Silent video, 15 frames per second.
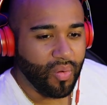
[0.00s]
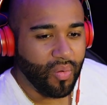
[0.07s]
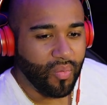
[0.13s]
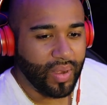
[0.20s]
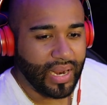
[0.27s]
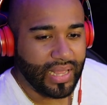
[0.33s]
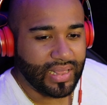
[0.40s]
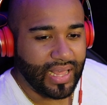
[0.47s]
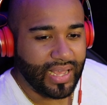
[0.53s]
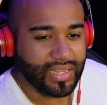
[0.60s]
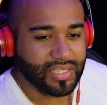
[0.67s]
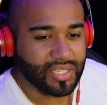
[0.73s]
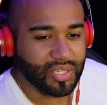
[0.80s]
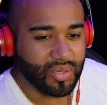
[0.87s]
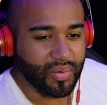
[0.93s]
What I
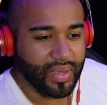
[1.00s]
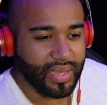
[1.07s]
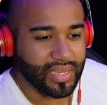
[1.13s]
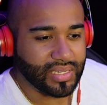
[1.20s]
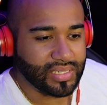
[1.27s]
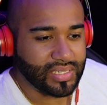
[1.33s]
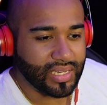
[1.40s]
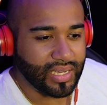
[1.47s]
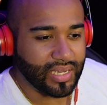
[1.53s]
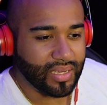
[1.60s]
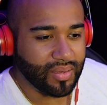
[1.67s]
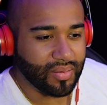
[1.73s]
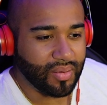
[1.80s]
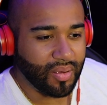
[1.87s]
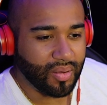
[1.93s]
like too is,
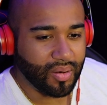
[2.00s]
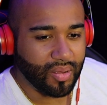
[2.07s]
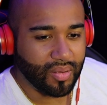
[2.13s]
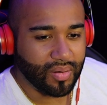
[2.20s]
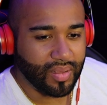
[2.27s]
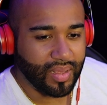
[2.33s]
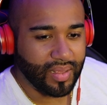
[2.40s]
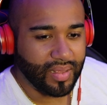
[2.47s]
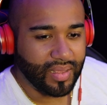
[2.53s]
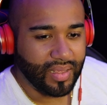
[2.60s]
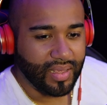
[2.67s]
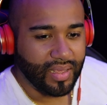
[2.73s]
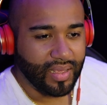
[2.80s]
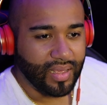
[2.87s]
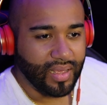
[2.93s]
hold on.
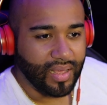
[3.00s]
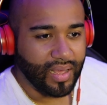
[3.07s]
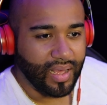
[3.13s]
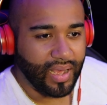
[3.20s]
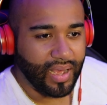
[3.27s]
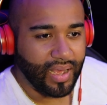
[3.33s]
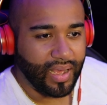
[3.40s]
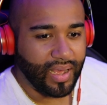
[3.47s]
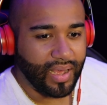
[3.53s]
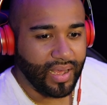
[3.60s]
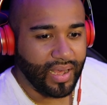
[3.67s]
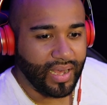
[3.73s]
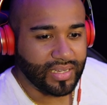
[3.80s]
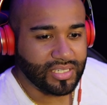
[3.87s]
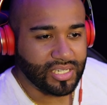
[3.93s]

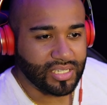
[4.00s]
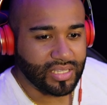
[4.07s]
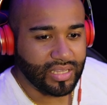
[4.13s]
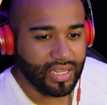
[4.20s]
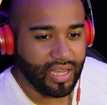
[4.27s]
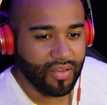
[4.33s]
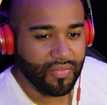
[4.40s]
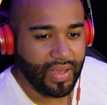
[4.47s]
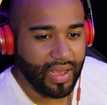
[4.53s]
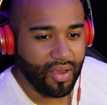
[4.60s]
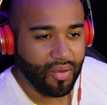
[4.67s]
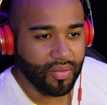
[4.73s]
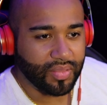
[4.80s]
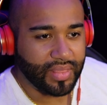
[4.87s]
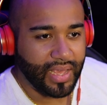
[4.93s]
I just love
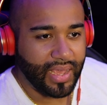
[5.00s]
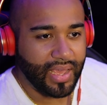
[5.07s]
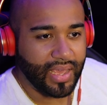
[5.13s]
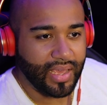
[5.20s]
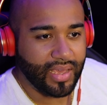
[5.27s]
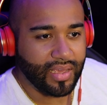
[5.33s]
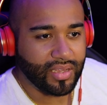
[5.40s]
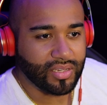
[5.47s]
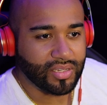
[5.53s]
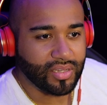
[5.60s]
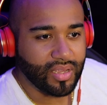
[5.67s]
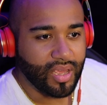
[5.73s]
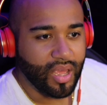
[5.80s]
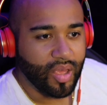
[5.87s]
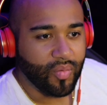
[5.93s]
how they
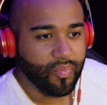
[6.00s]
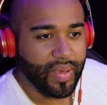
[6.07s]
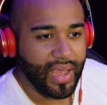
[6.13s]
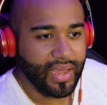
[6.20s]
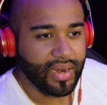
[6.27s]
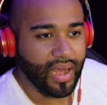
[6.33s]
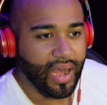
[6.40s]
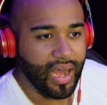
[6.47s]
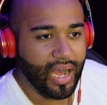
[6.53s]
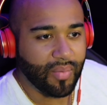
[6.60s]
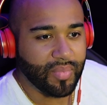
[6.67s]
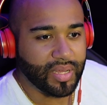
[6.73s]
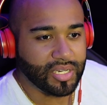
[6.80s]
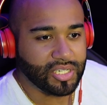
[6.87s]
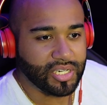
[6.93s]
paid
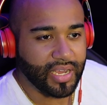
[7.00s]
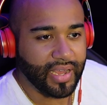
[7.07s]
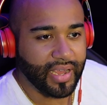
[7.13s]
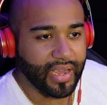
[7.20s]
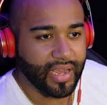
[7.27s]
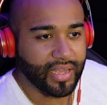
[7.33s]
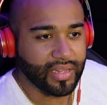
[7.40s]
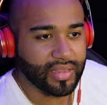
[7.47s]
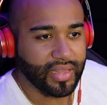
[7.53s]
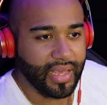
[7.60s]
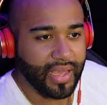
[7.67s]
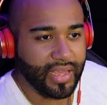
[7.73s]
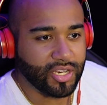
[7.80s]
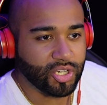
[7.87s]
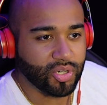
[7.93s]
homage and
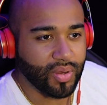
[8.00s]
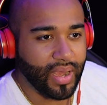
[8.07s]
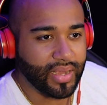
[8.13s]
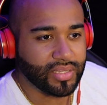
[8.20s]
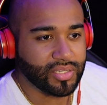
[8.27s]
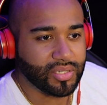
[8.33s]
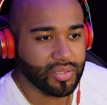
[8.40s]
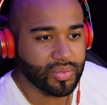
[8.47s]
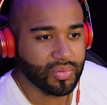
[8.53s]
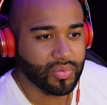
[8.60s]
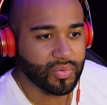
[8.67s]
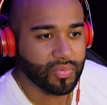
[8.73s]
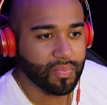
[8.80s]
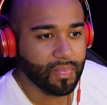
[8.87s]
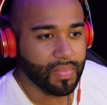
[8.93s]
they tried
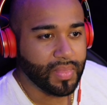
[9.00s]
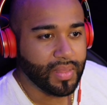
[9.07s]
to